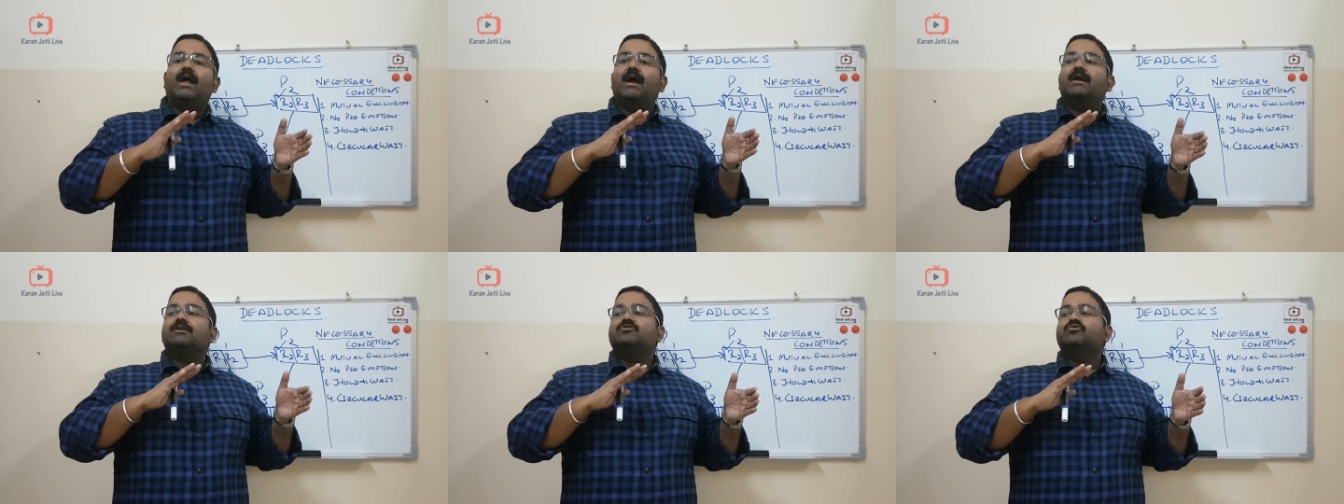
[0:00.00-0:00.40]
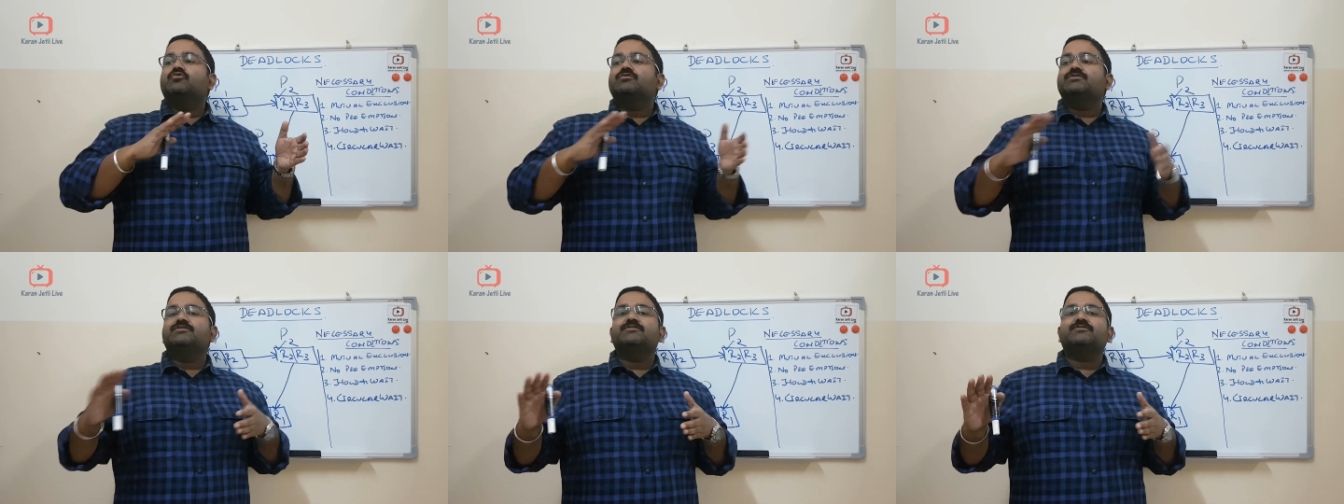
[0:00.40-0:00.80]
and
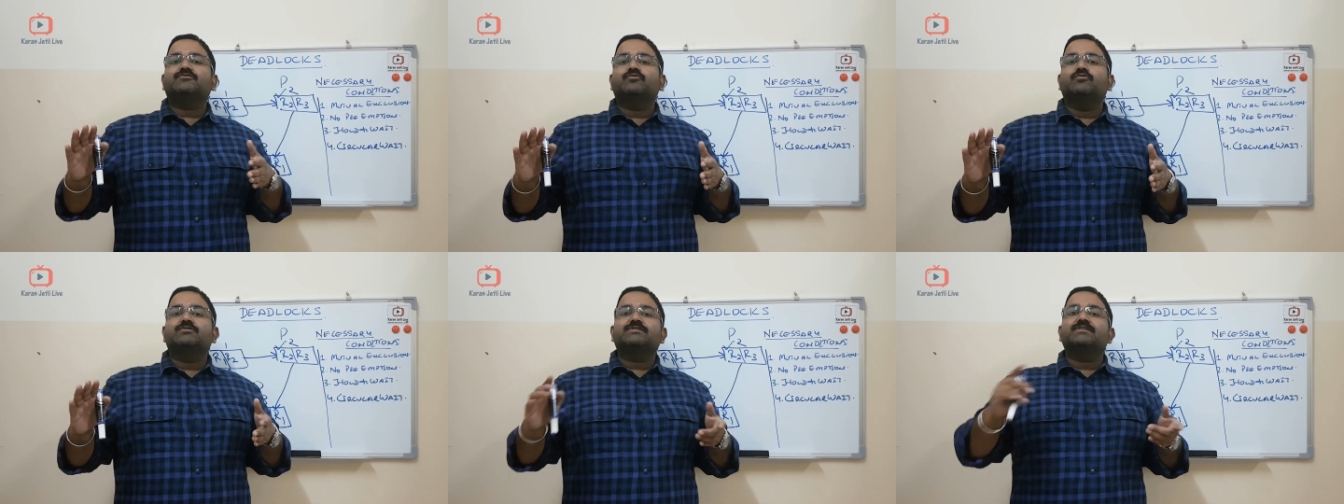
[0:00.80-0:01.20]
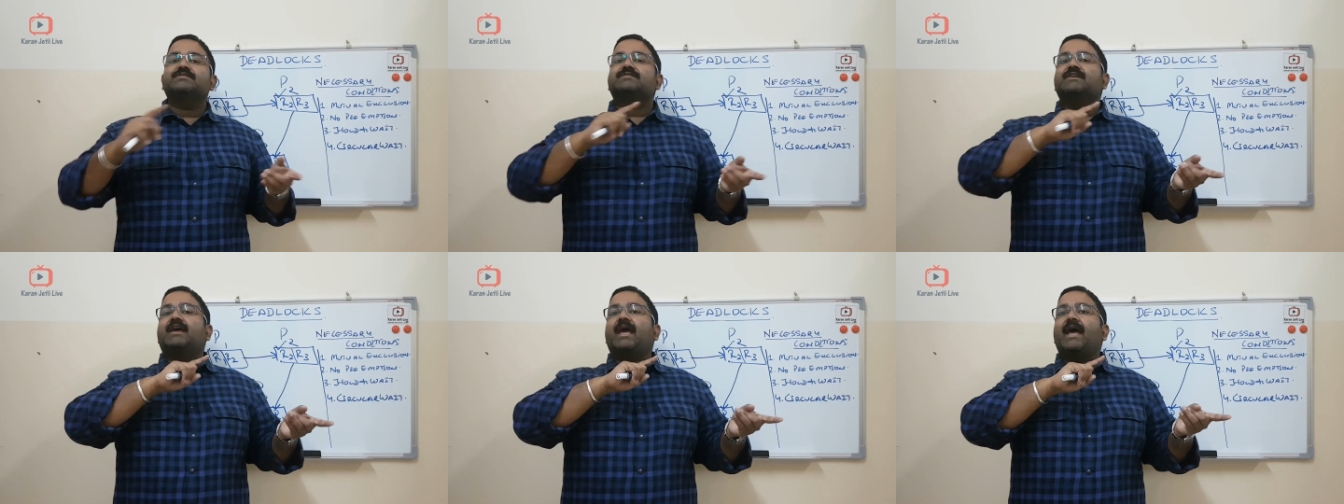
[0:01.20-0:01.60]
those
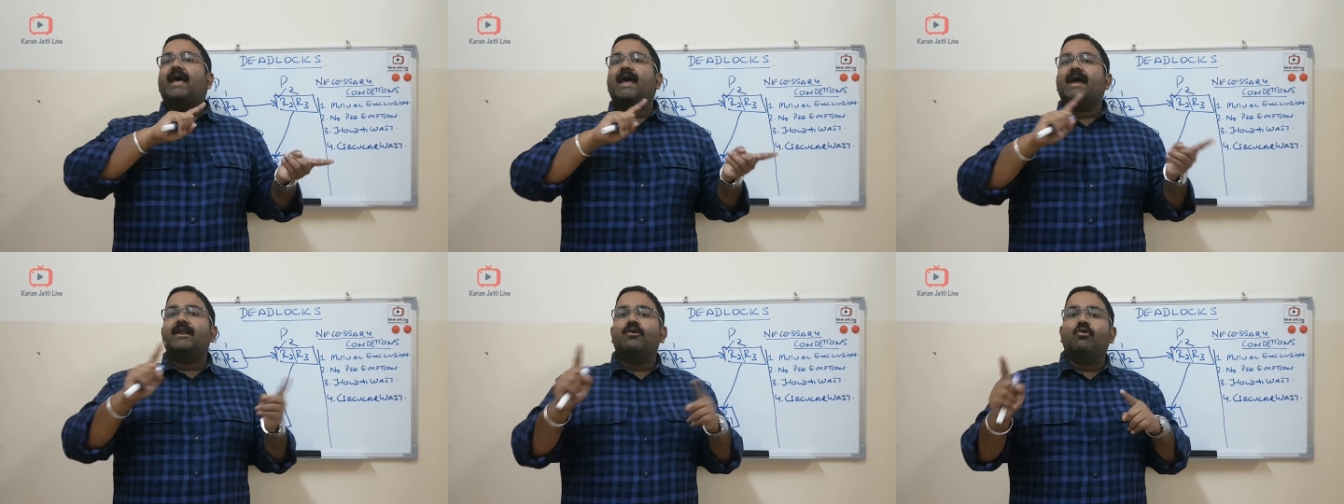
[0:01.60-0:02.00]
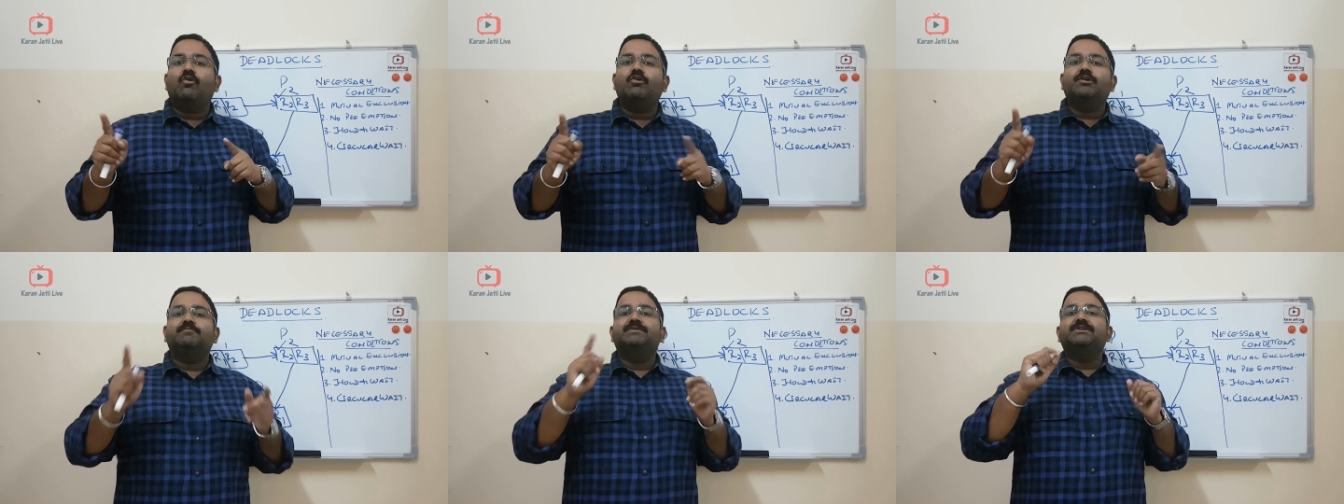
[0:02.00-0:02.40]
resources
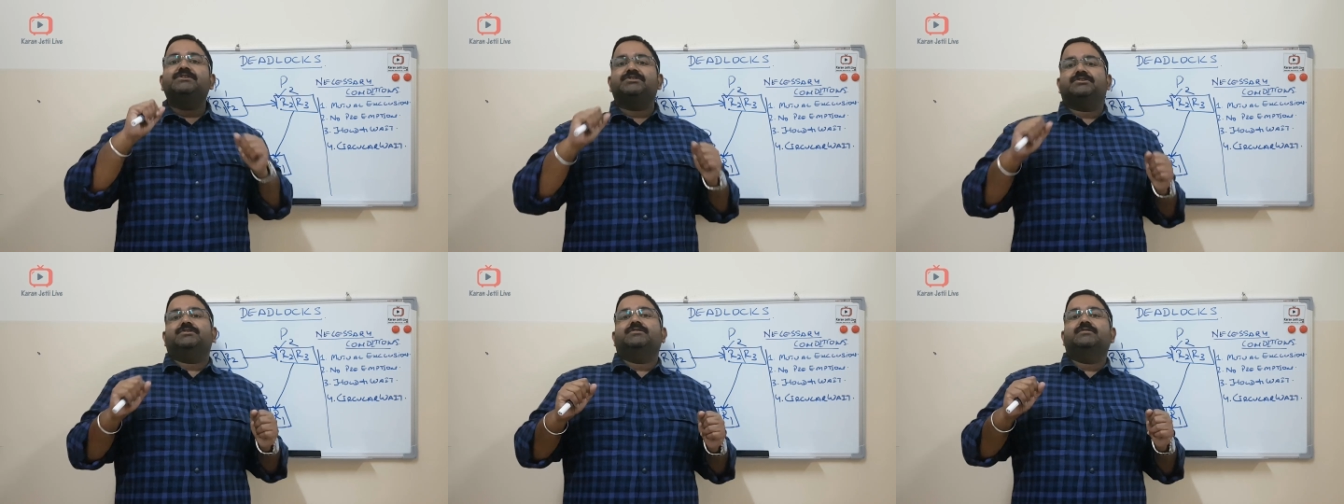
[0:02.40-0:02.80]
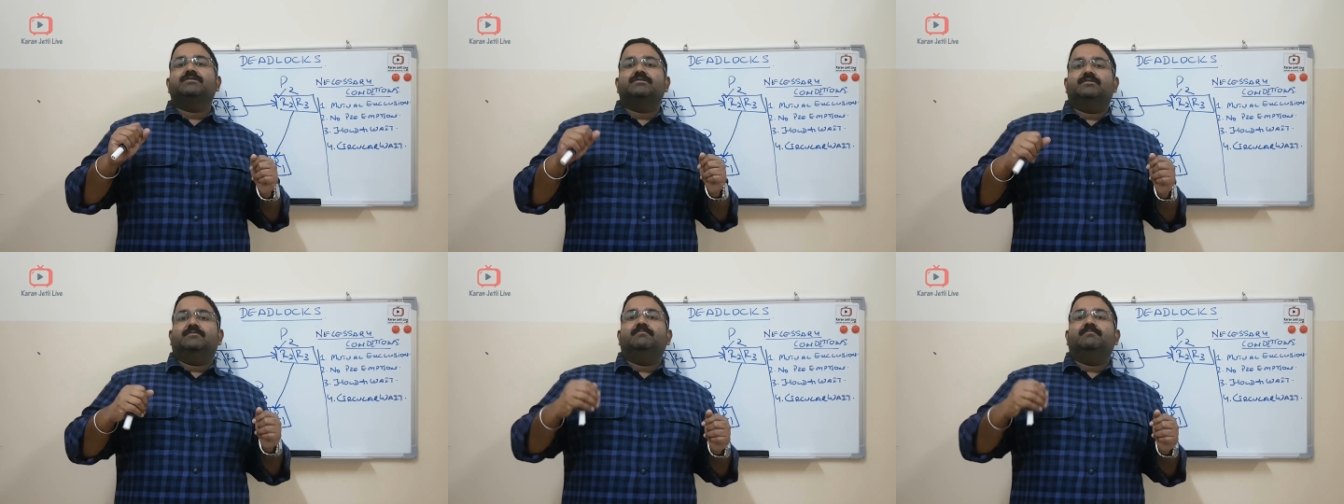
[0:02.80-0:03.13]
cannot be shared